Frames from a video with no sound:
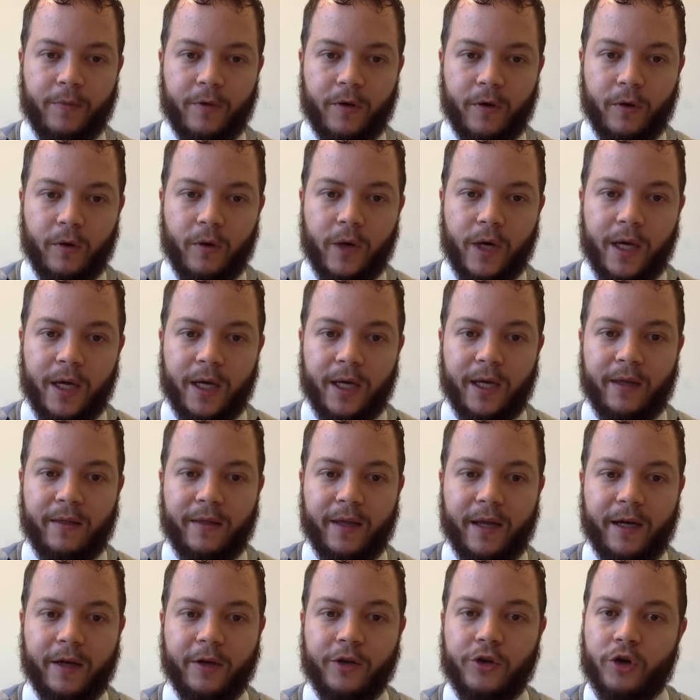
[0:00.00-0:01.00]
so in
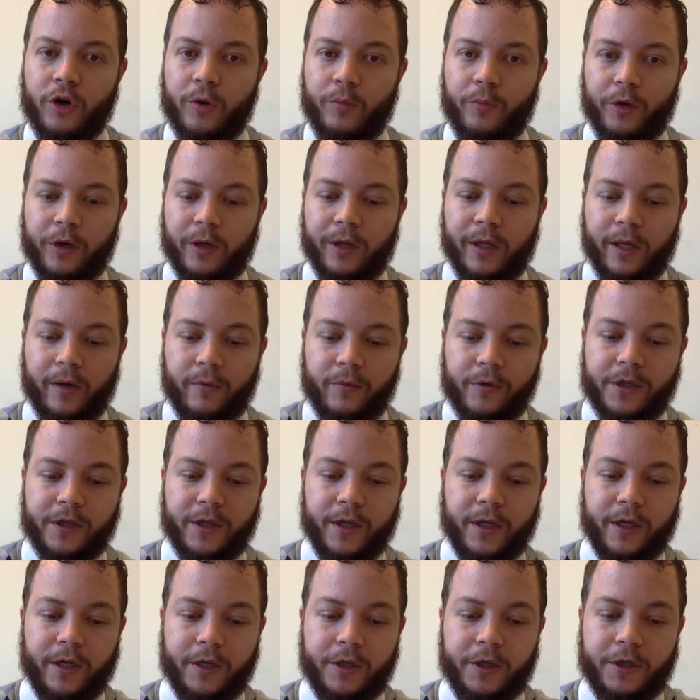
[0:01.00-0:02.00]
that interpreted language
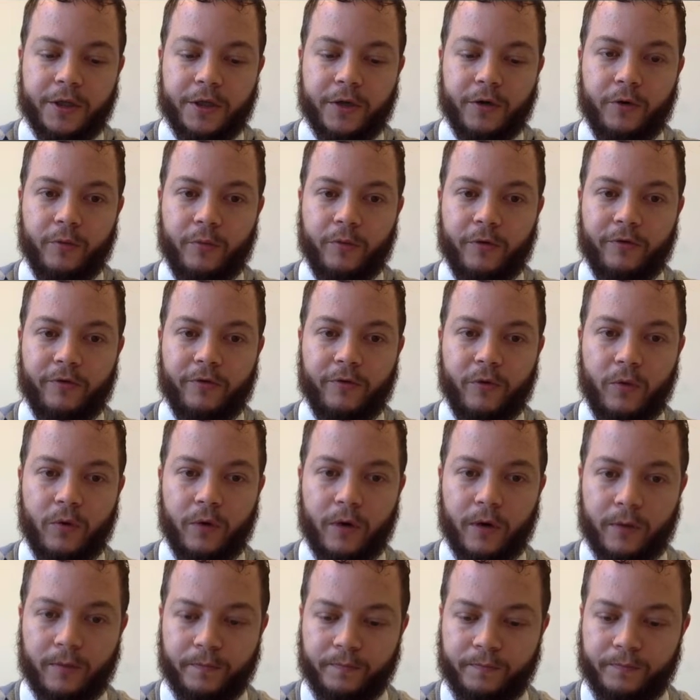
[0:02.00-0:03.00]
that I just showed
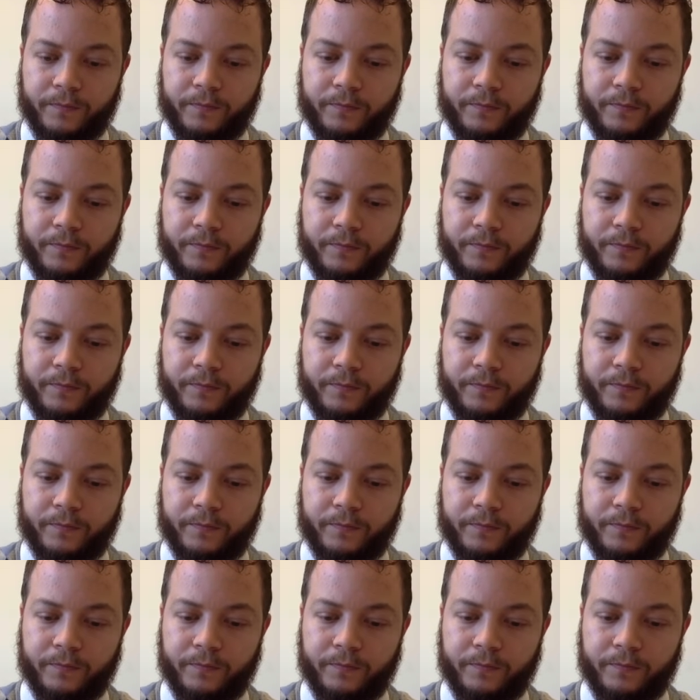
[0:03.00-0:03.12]
before,